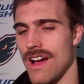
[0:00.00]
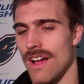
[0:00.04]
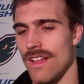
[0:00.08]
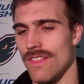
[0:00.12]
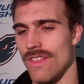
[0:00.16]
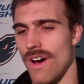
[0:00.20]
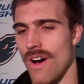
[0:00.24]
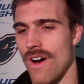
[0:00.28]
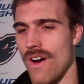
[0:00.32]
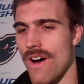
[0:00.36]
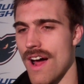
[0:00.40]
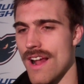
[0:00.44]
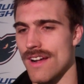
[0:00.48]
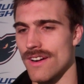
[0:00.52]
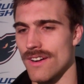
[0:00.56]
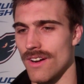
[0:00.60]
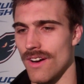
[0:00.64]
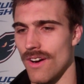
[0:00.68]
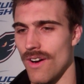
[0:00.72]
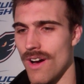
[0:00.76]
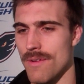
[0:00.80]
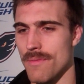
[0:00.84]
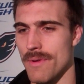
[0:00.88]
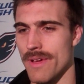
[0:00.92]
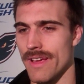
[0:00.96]
No, I don't
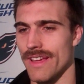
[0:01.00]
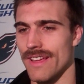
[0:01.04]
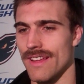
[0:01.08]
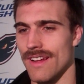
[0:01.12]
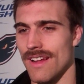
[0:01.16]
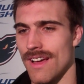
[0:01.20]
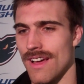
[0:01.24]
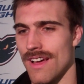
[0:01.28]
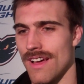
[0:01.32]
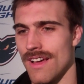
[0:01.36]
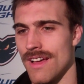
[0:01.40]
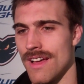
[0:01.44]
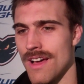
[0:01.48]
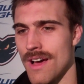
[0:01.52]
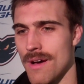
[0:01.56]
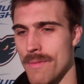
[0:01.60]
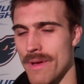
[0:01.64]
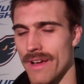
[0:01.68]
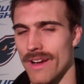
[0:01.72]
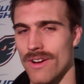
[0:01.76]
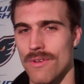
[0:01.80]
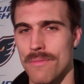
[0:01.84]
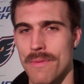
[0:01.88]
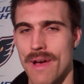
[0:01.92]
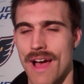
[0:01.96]
know. I might uh, I
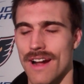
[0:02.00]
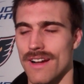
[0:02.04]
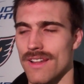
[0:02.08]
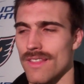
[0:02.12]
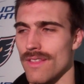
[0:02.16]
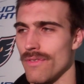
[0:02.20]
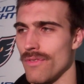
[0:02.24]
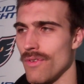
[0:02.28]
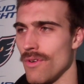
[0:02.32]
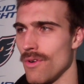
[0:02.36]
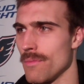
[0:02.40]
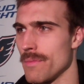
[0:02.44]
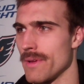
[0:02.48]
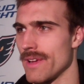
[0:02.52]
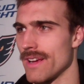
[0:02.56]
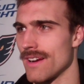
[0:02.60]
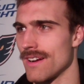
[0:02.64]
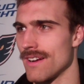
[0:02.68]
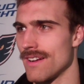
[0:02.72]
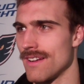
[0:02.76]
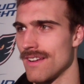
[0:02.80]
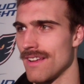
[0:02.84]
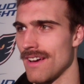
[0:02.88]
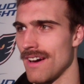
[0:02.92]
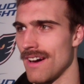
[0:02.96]
might go back to the full
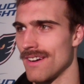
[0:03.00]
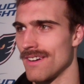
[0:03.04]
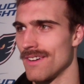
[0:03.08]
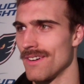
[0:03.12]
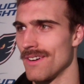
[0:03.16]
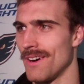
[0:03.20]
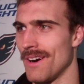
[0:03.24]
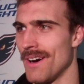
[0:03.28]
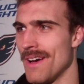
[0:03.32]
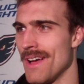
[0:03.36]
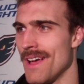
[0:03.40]
beard. I don't know.